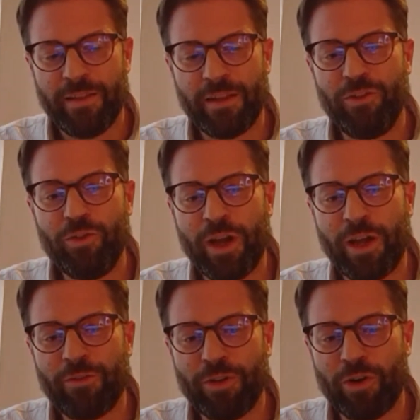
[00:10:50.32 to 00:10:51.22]
new
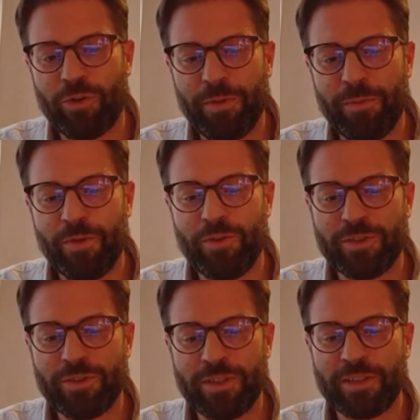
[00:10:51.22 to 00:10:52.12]
kind of economy,
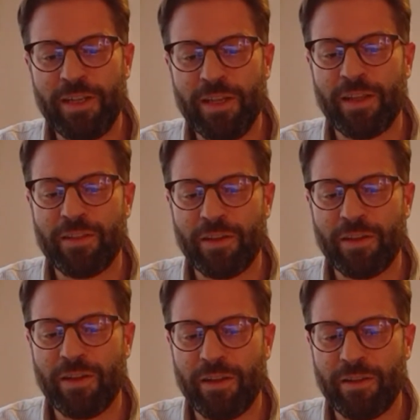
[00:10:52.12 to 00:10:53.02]
because it's clear that
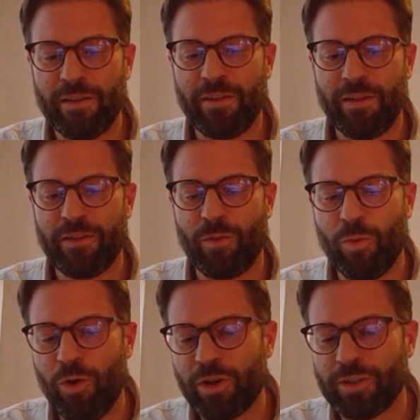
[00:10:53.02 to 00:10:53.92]
the
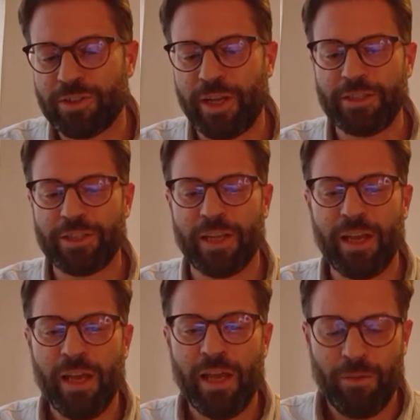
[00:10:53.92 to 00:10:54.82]
work is
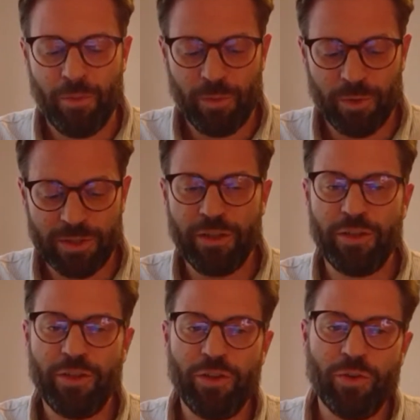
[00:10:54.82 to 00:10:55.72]
changing. We will see
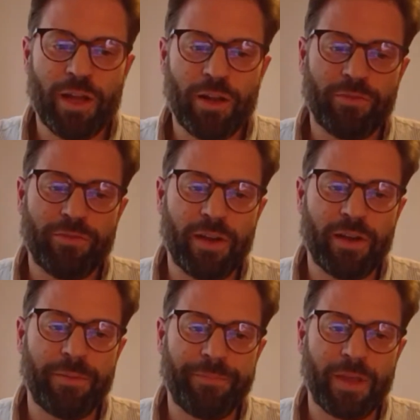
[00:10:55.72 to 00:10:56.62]
new kind of
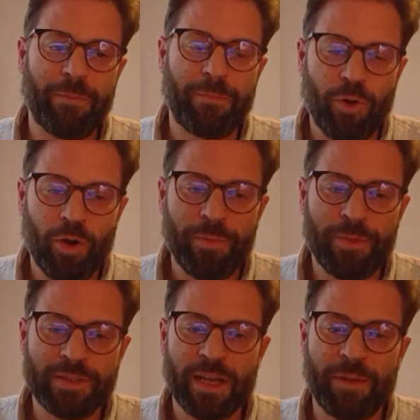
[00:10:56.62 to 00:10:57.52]

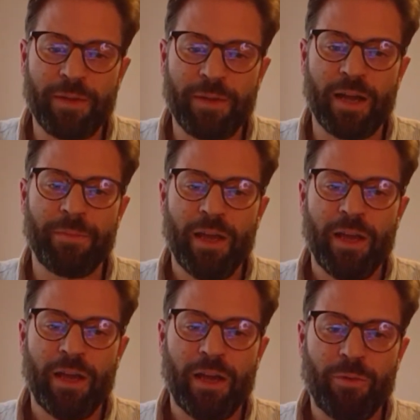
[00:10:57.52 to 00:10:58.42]
employments coming up.
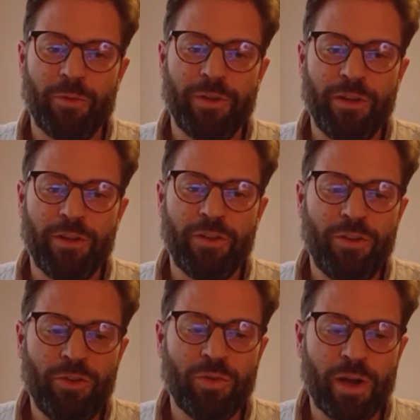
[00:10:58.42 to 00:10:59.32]
We need
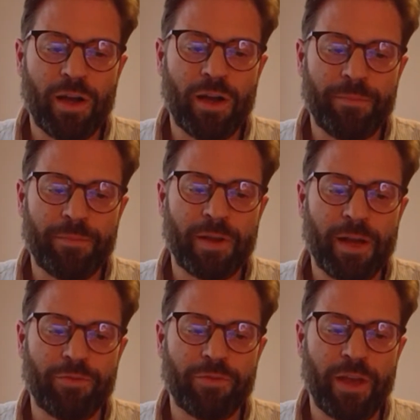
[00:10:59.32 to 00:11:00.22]
new
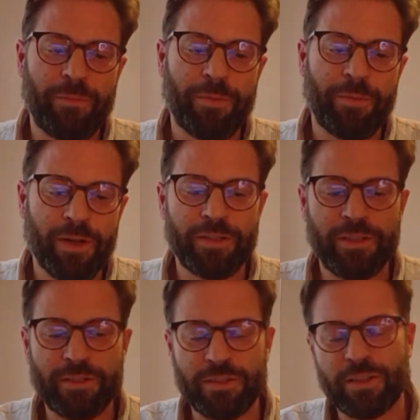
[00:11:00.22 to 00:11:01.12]
kind of
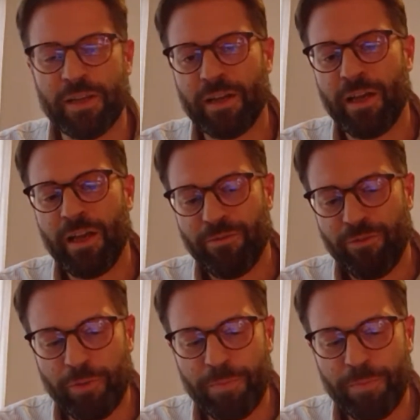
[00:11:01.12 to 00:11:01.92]
capabilities for